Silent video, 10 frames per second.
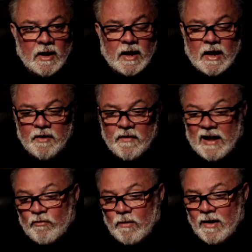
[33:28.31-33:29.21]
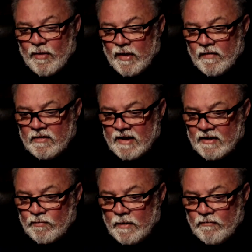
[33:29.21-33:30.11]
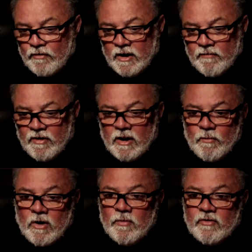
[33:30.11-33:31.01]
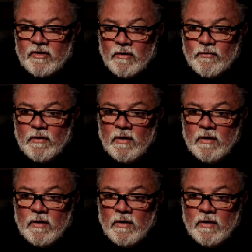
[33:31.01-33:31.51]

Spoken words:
And that's why I think the test went really, really well myself.